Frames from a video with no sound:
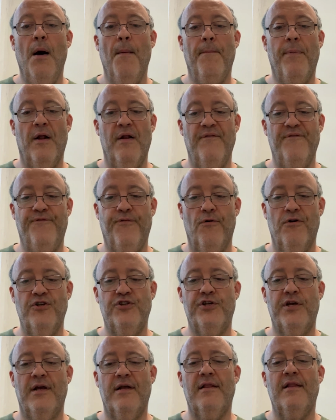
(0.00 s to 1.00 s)
But
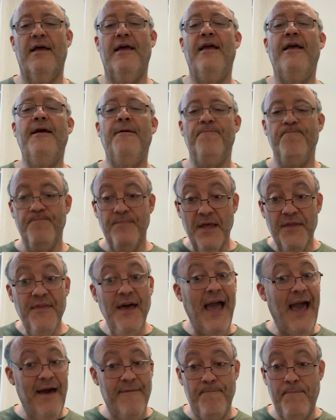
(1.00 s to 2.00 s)
unfortunately,
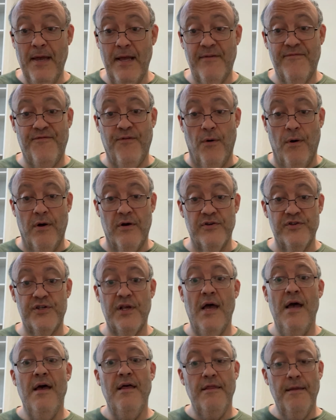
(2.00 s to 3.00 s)
they have
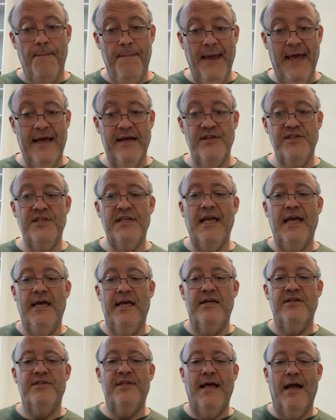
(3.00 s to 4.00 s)
pitfalls. The biggest
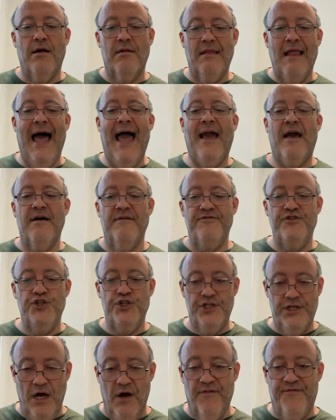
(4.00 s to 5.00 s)
is their lack of
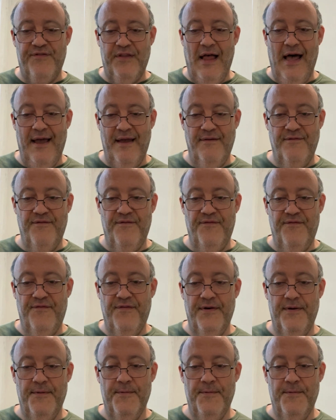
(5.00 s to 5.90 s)
shelf life.